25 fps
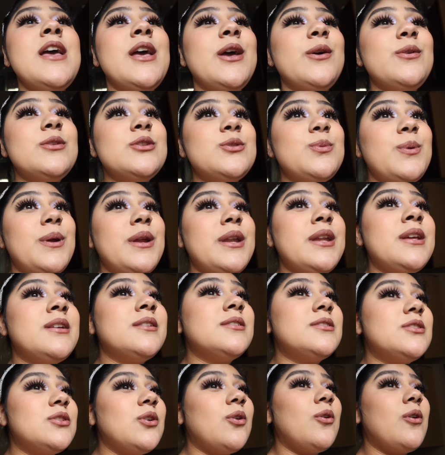it was
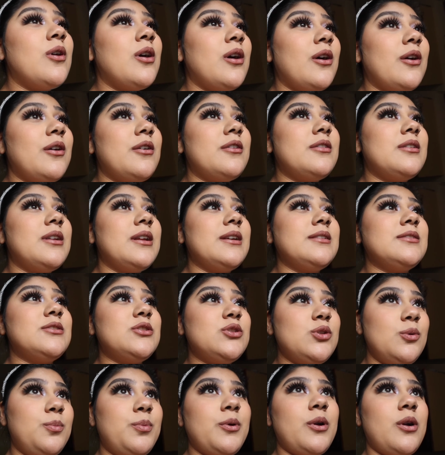raining so hard like
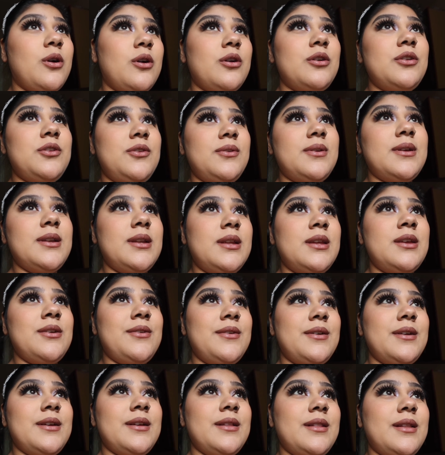super hard you can
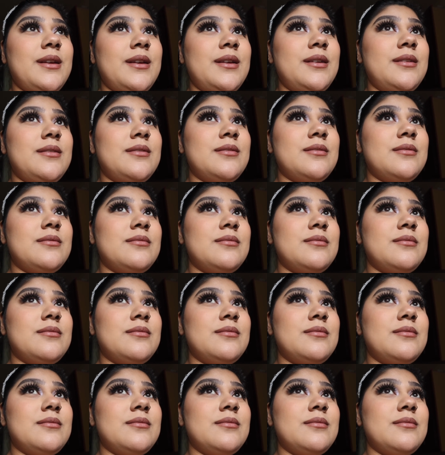hear it like